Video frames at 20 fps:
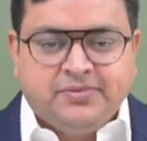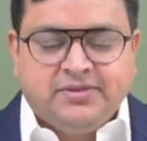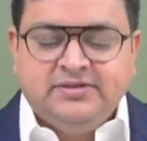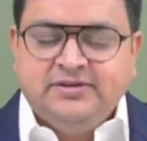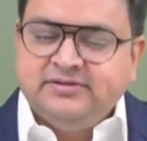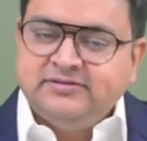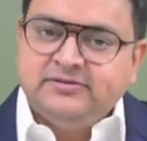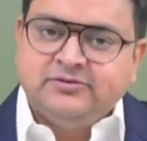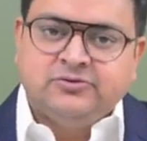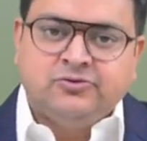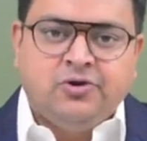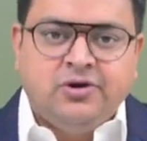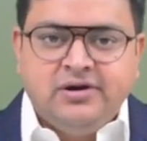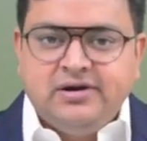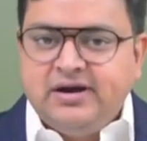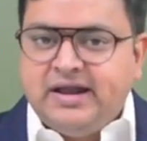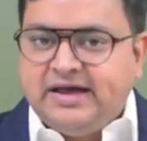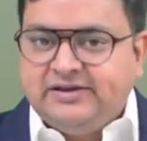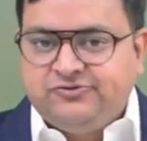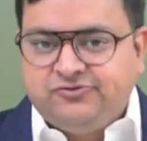This is
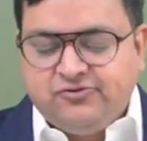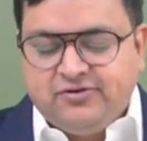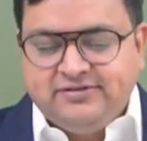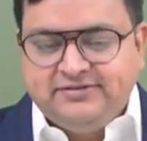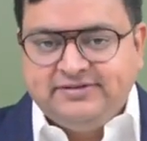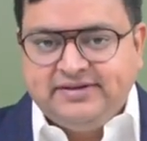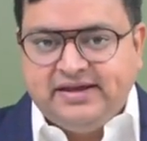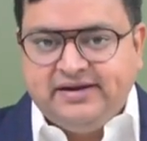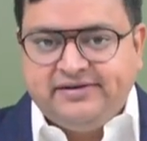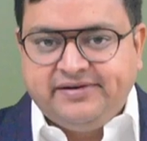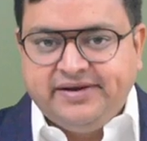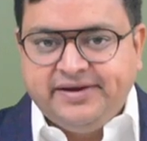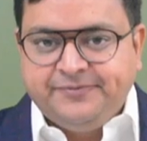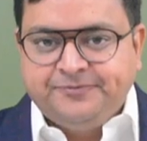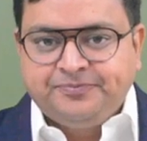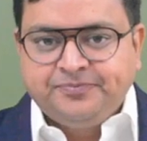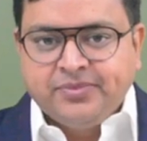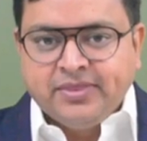called last drawn salary.